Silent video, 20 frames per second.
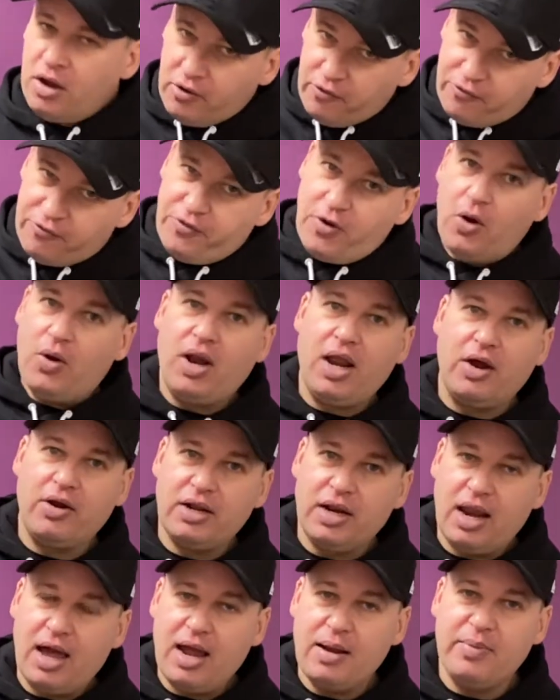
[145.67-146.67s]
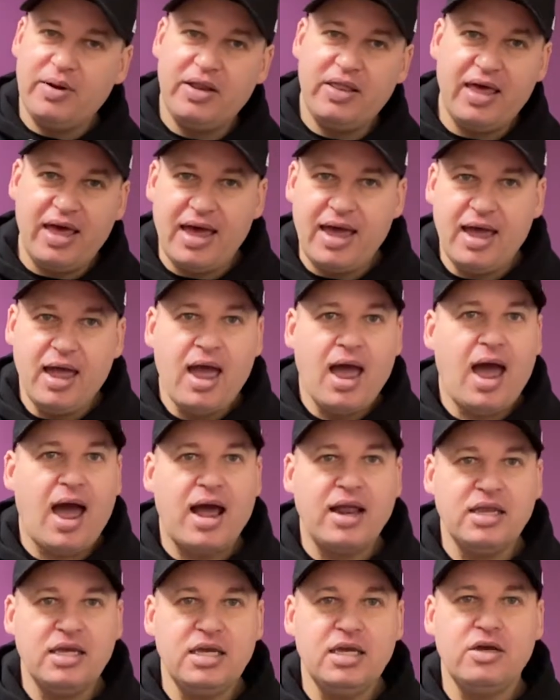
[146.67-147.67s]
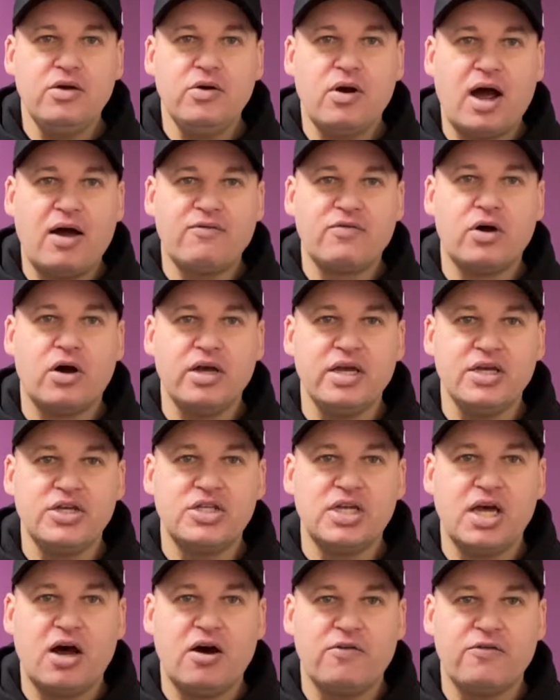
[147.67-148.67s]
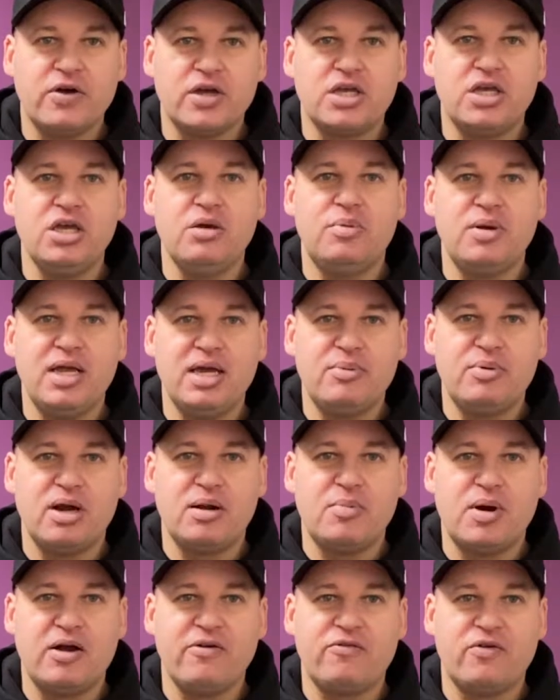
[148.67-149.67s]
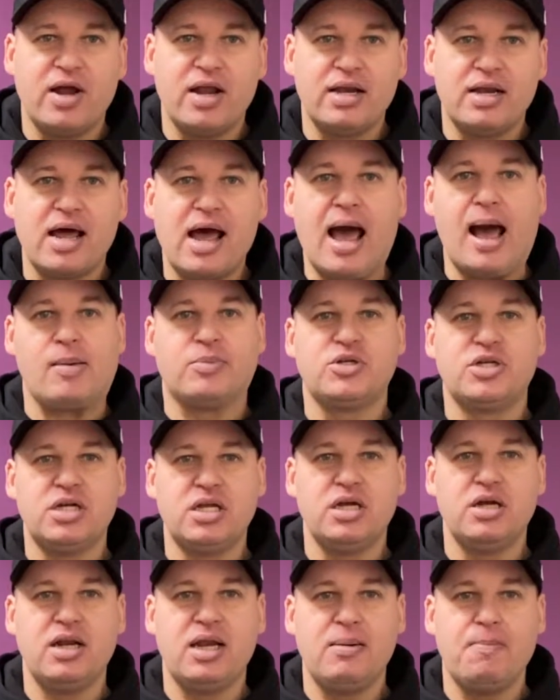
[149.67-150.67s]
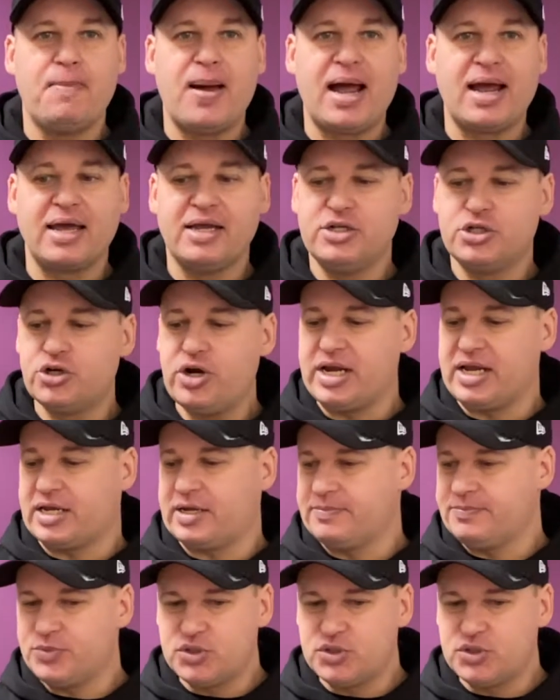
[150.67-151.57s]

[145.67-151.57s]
throw a load of lime in there, and you have got yourself a Cuba Libre, my friend, absolutely banging drink.